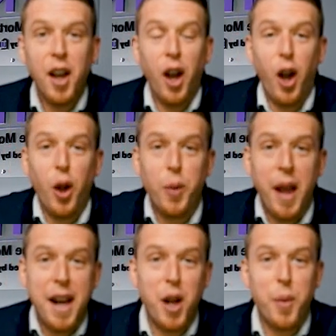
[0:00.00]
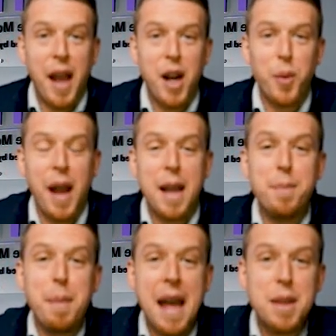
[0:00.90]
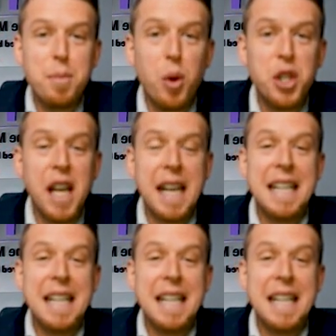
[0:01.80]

All right, all right, all right. Matt the Mortgage Guy.